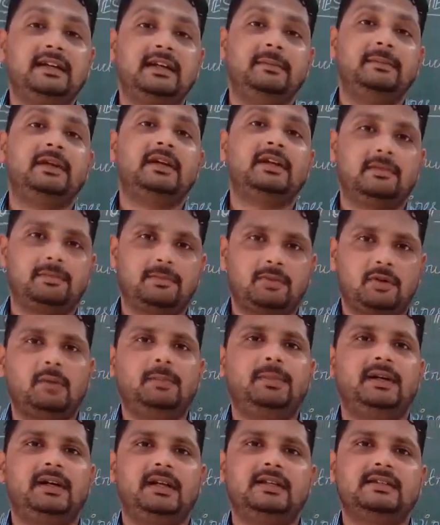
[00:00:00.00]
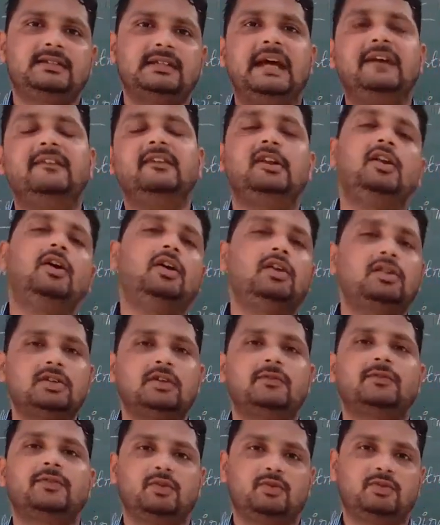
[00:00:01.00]
chemical properties have lots
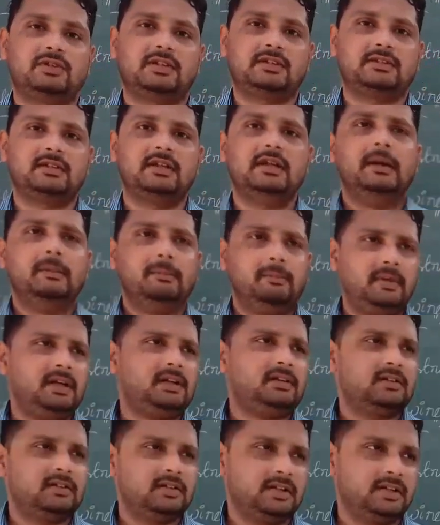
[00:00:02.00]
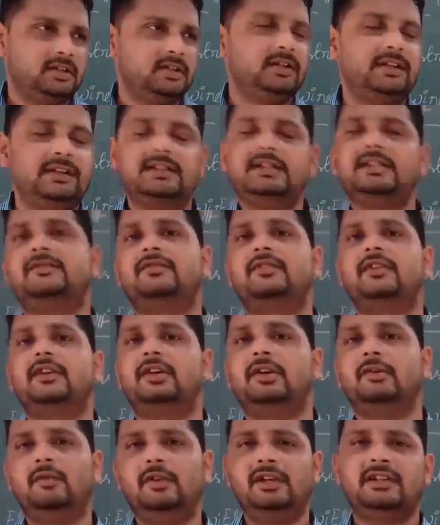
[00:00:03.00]
of uses, but here in this
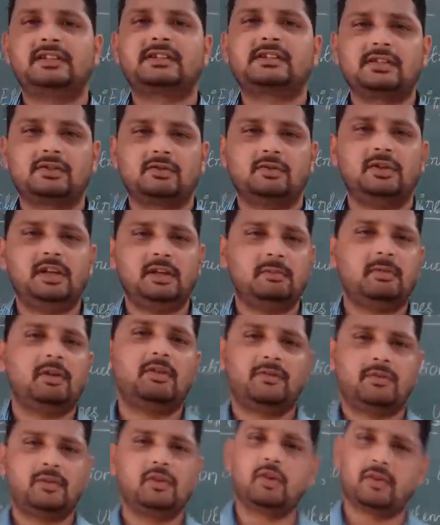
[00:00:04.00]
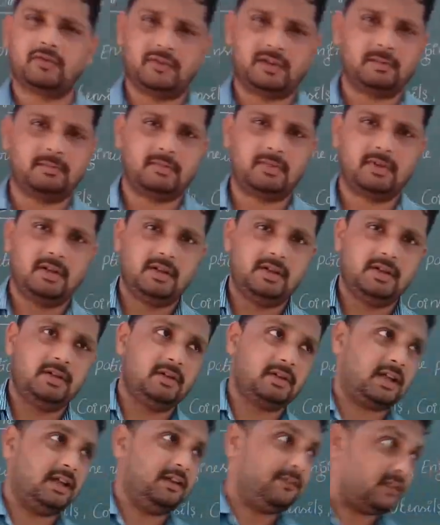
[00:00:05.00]
video we'll discuss only about few of them.
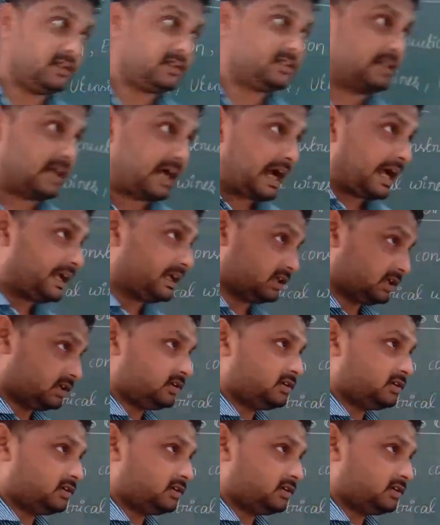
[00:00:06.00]
Okay, first, iron.